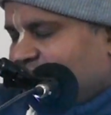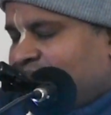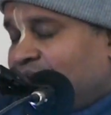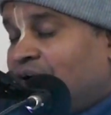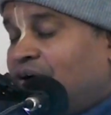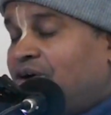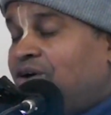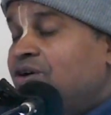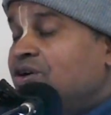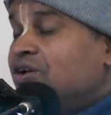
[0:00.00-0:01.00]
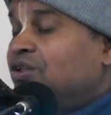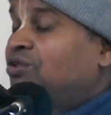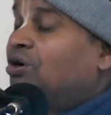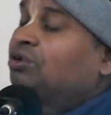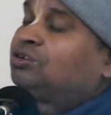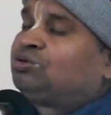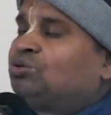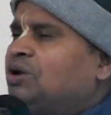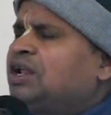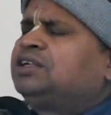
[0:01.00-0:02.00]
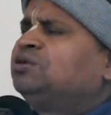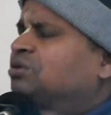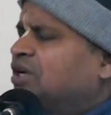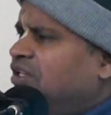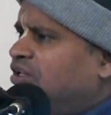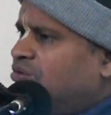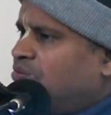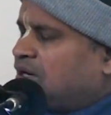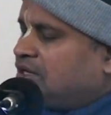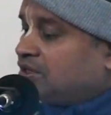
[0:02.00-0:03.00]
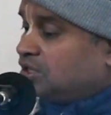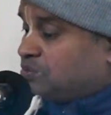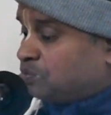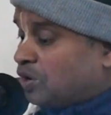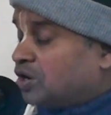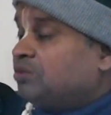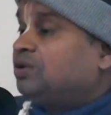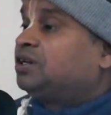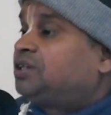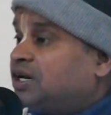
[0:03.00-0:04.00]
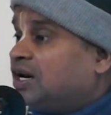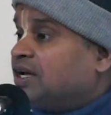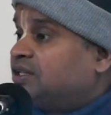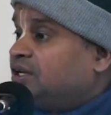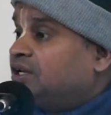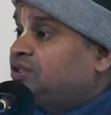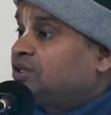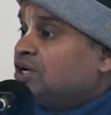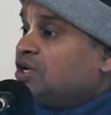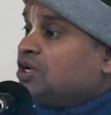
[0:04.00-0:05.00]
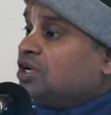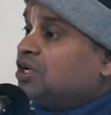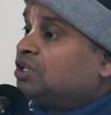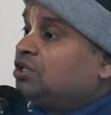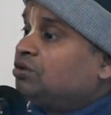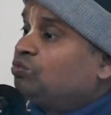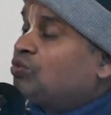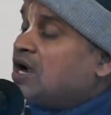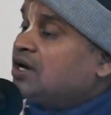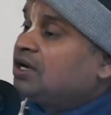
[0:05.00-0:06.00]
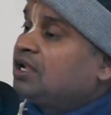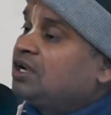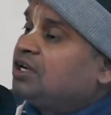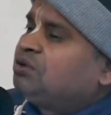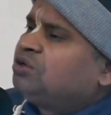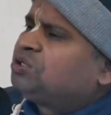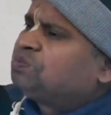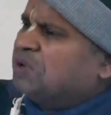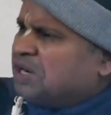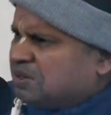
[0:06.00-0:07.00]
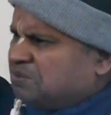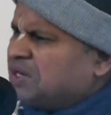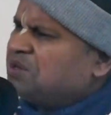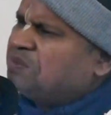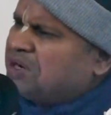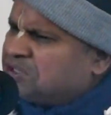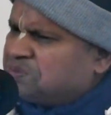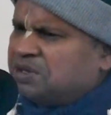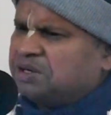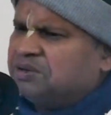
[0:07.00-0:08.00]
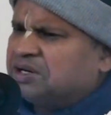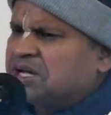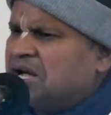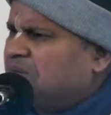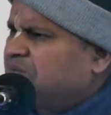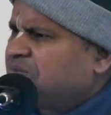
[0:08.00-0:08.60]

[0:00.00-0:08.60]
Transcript: So those storage you can do, but if the body will stay like this, in one day it will smell, very bad smell will come.